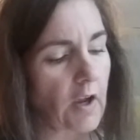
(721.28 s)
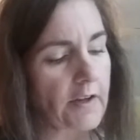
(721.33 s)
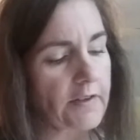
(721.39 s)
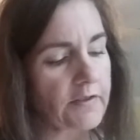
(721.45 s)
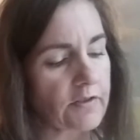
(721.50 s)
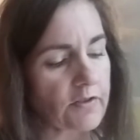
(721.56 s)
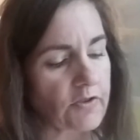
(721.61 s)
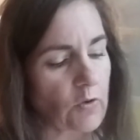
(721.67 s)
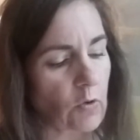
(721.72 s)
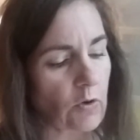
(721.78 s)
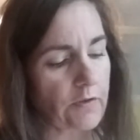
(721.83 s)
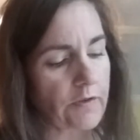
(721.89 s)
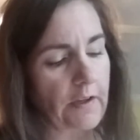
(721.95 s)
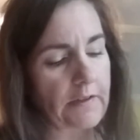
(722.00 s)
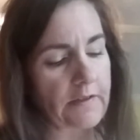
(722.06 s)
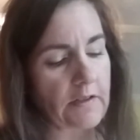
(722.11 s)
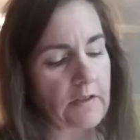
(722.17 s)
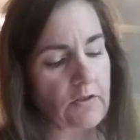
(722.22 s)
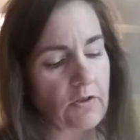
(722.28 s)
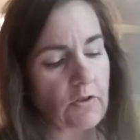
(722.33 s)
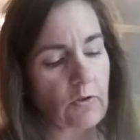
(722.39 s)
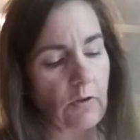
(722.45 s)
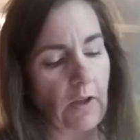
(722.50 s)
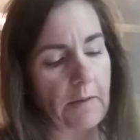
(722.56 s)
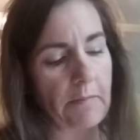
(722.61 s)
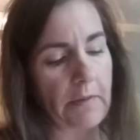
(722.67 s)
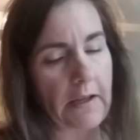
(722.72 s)
nice to store things
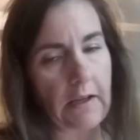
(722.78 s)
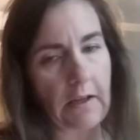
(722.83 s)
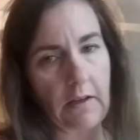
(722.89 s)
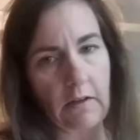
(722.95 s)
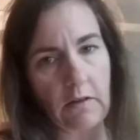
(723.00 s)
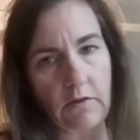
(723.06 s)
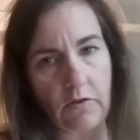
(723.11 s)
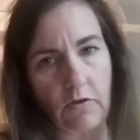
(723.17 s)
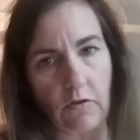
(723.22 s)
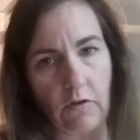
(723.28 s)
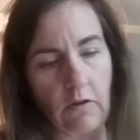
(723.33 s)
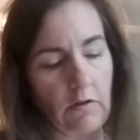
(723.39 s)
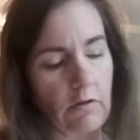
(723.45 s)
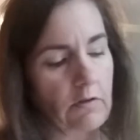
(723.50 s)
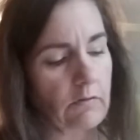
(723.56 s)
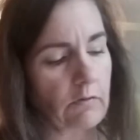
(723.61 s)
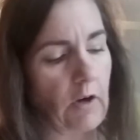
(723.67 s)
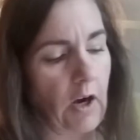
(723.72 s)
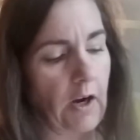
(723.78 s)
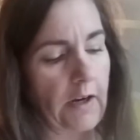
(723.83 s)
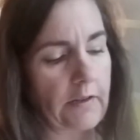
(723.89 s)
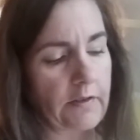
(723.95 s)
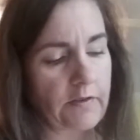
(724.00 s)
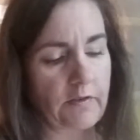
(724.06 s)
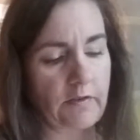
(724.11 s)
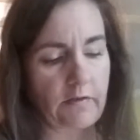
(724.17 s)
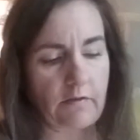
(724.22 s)
into, like beans or
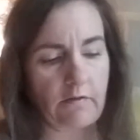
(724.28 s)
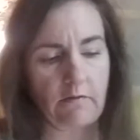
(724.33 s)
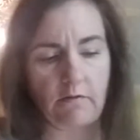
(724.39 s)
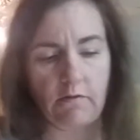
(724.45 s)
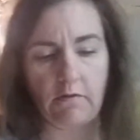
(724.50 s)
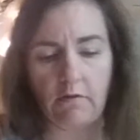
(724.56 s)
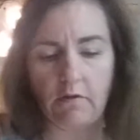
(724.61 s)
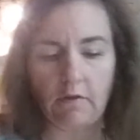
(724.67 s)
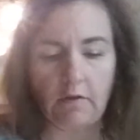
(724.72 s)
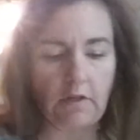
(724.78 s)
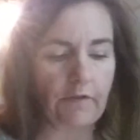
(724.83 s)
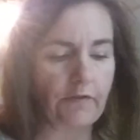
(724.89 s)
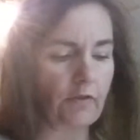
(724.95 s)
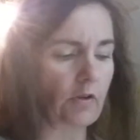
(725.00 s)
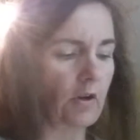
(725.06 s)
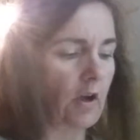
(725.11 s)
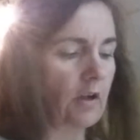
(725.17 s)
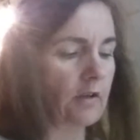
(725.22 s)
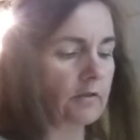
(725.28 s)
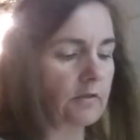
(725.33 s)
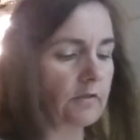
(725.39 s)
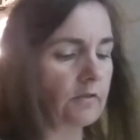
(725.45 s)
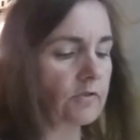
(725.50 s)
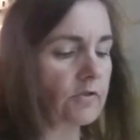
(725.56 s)
rice, if you're not